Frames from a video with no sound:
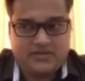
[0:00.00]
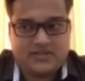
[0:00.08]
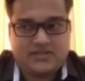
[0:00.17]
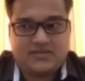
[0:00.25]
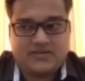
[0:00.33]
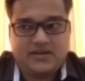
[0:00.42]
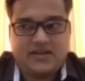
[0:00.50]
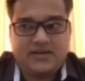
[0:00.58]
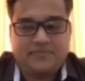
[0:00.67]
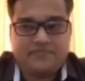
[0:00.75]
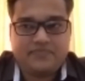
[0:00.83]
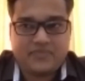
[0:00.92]
It's
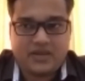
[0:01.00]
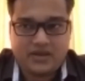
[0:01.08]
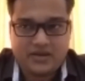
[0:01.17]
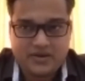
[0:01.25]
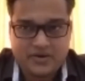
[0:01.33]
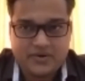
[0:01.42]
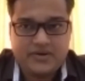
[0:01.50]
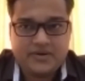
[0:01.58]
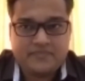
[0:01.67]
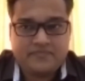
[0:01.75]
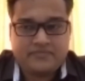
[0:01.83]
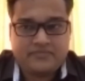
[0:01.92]
really good,
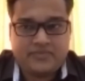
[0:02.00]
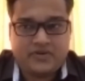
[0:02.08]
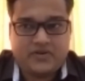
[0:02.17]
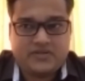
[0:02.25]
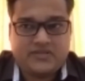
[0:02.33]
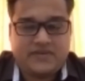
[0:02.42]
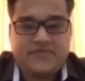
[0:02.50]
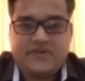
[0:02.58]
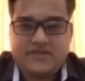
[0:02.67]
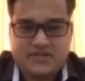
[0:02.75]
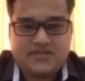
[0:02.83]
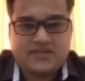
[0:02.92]
because
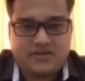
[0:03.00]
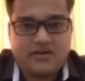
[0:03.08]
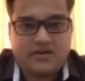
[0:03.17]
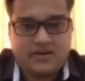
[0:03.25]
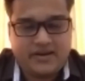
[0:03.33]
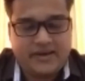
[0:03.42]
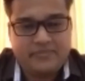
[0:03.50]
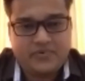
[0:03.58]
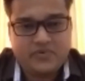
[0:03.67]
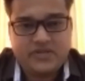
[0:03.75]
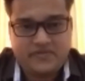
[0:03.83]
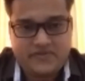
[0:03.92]
efficiency, it will improve
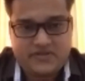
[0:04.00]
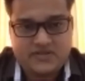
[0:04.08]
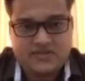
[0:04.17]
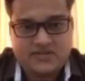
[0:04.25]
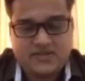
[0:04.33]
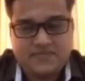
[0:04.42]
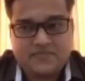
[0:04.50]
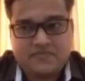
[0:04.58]
the efficiency.